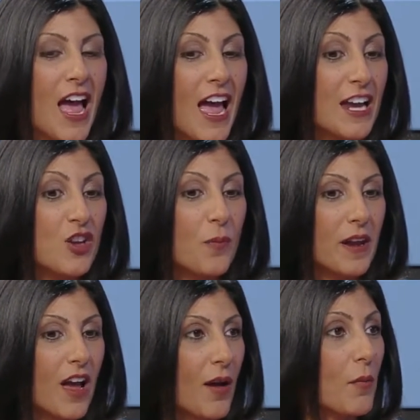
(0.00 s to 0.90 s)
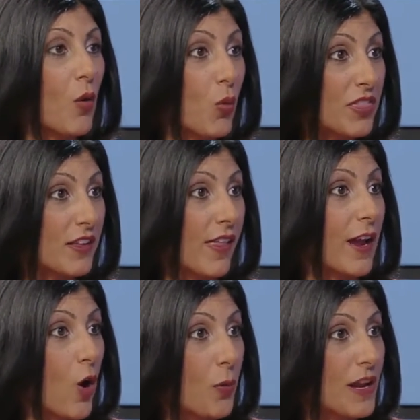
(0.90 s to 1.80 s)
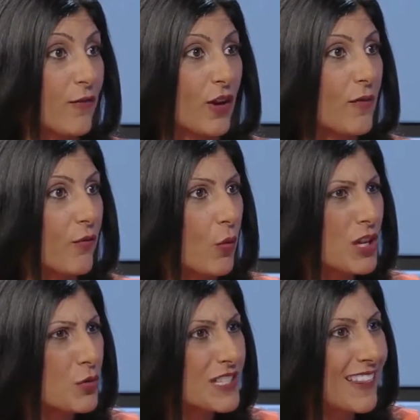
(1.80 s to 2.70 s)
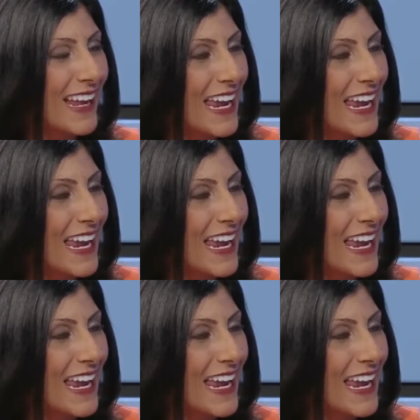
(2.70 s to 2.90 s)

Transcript: And you've been um, with Clay opening for him for what you were saying, like eight